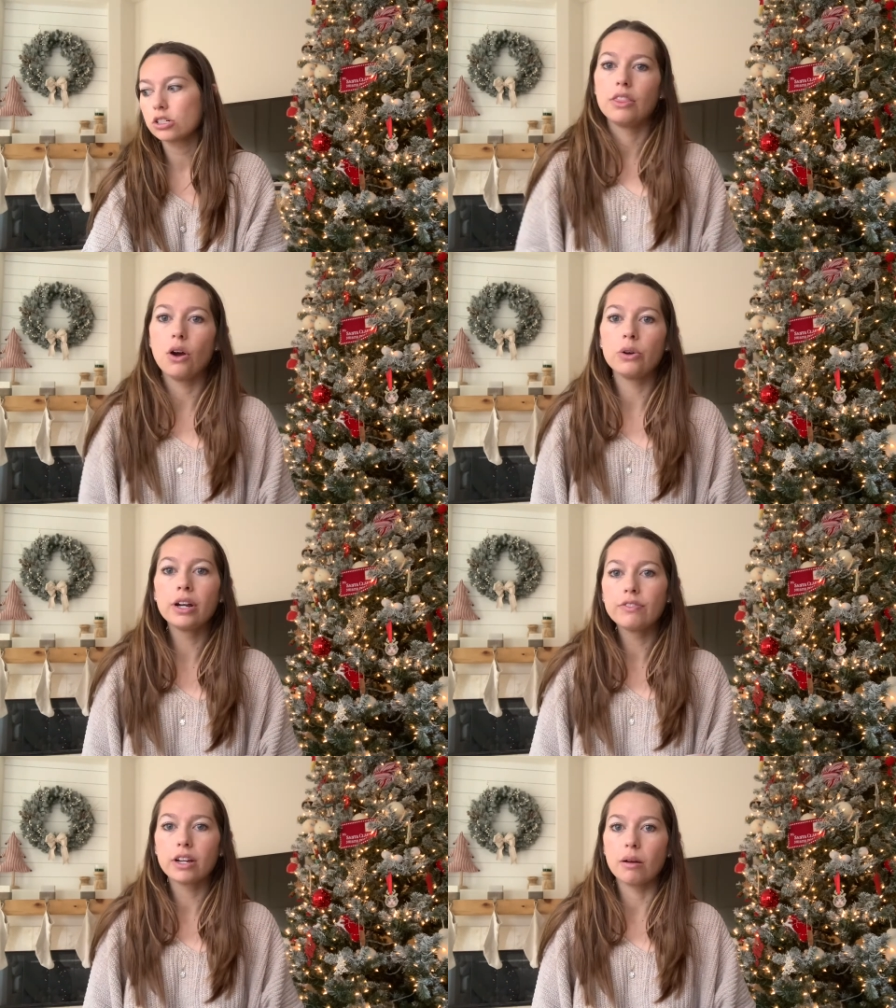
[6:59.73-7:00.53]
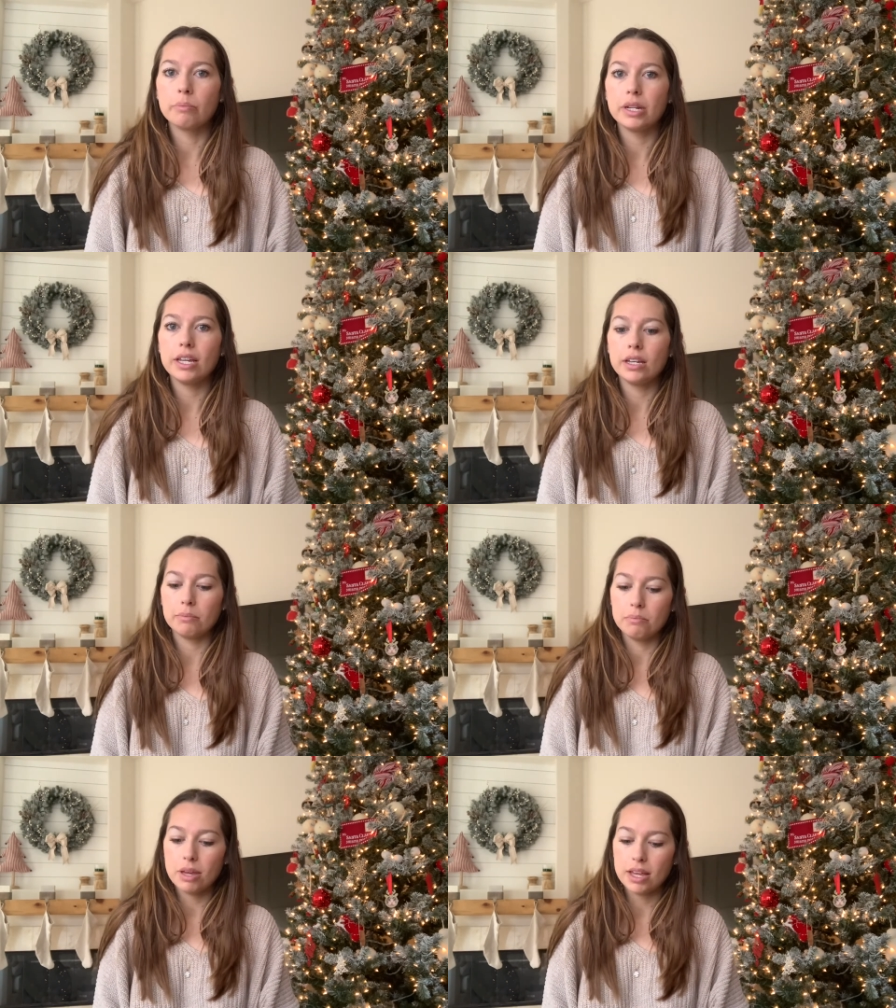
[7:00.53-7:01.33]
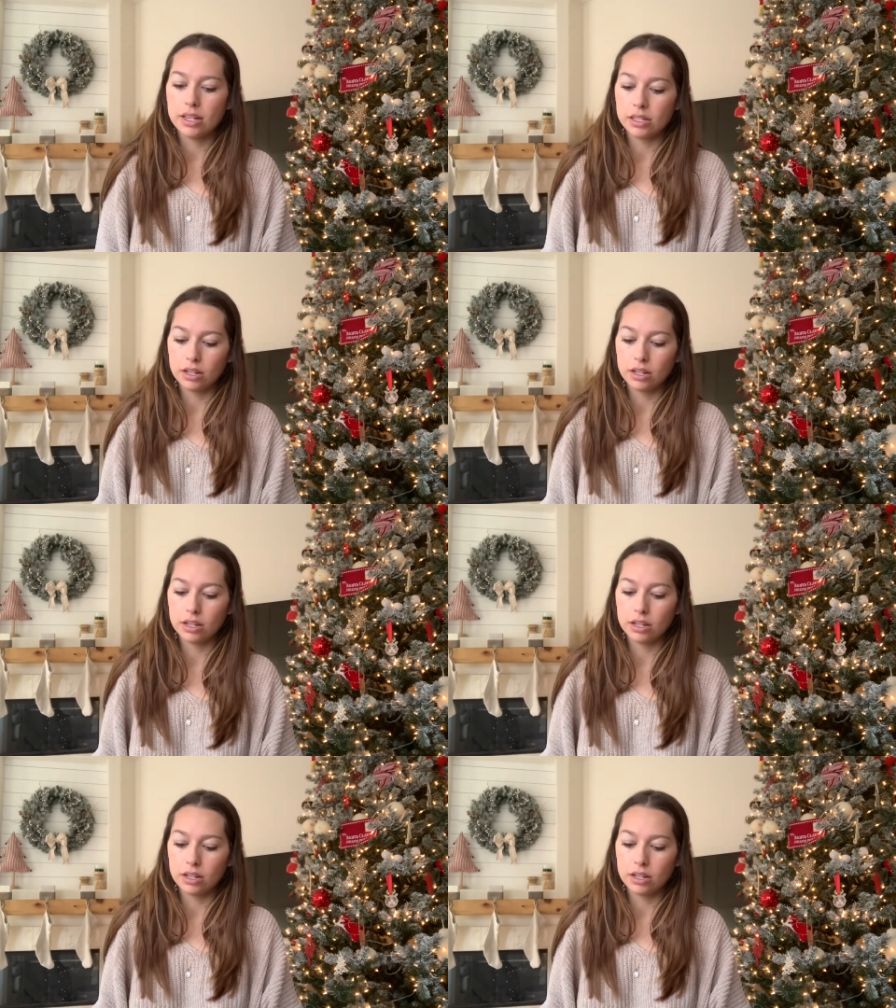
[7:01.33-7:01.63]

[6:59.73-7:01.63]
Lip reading: So the owner of the company is